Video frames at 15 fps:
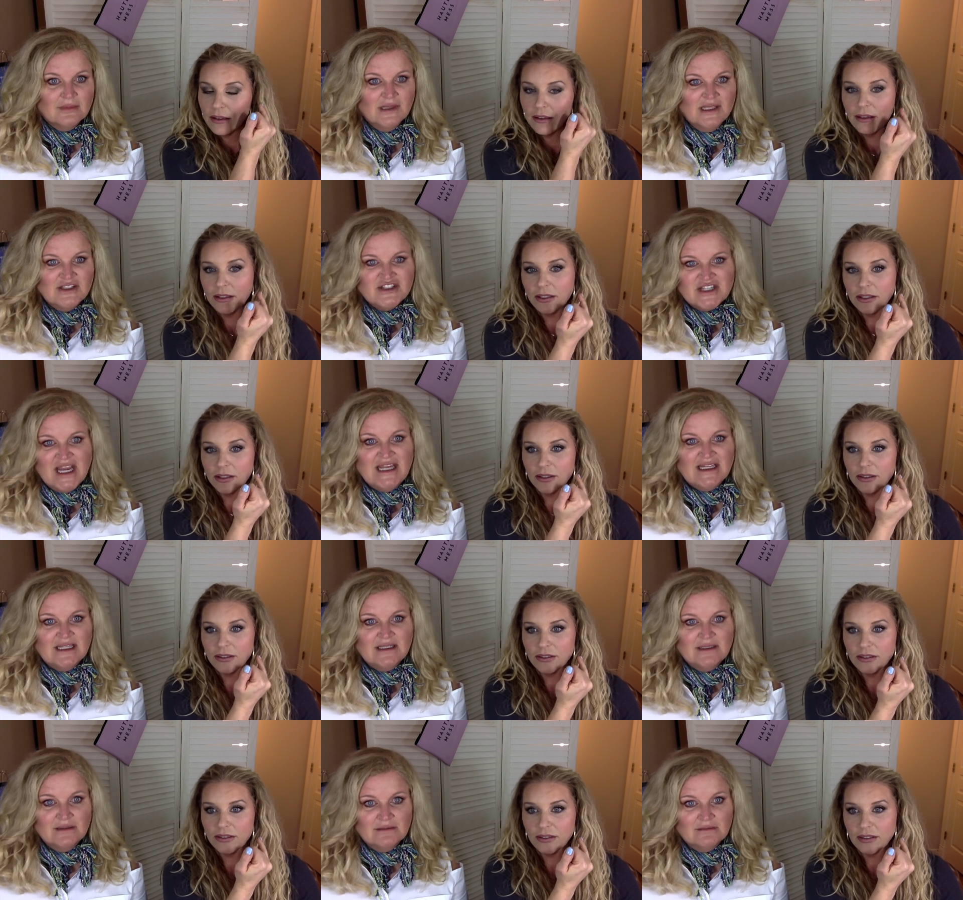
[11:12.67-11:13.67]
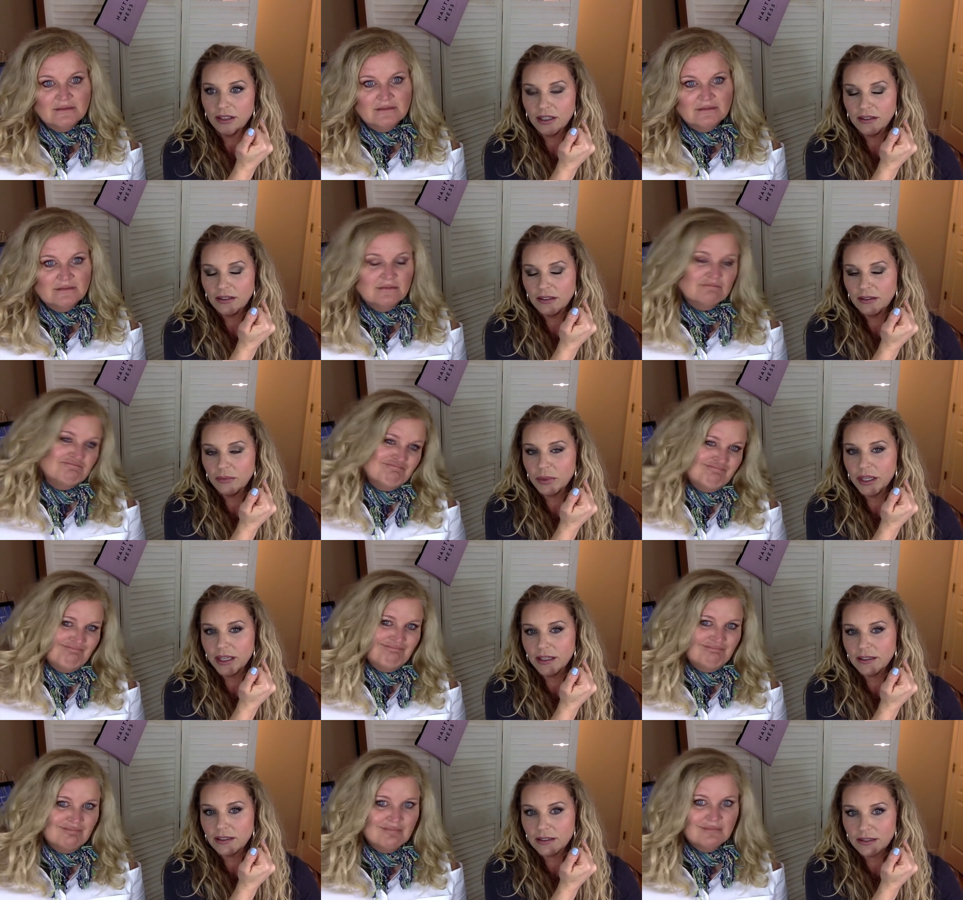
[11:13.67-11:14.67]
Speaker 1: It's shaded. It, but
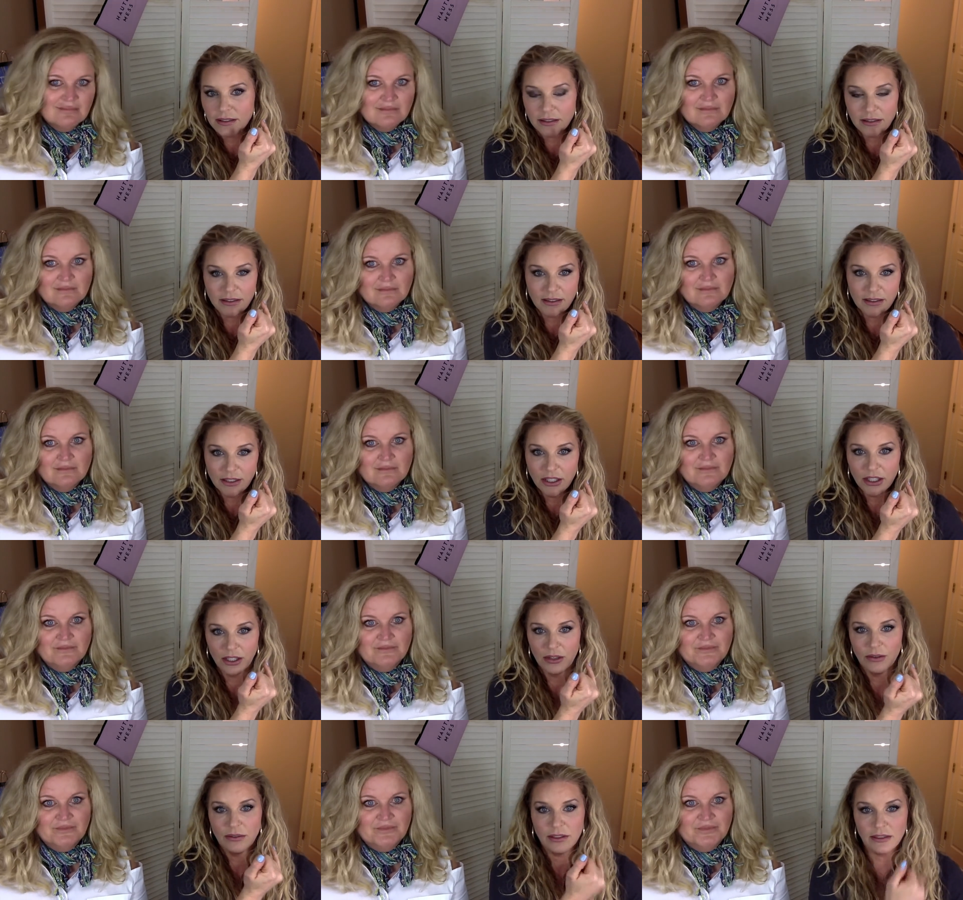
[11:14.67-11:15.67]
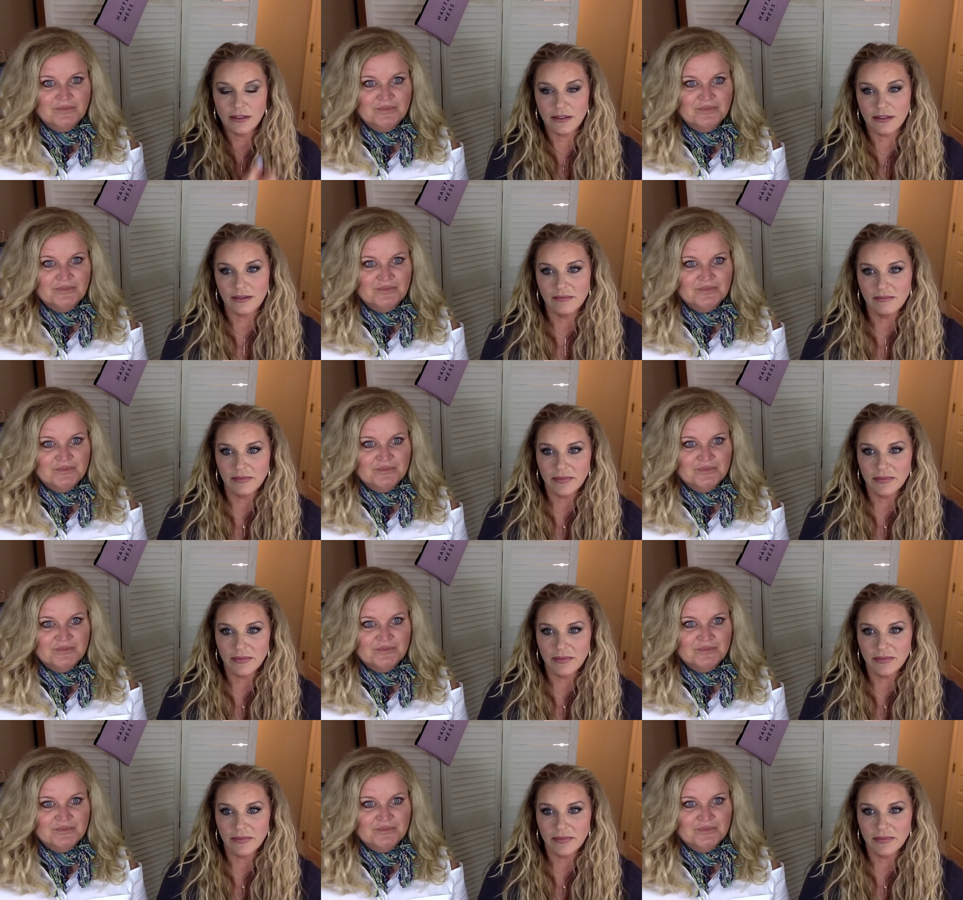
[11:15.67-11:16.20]
it's you know it's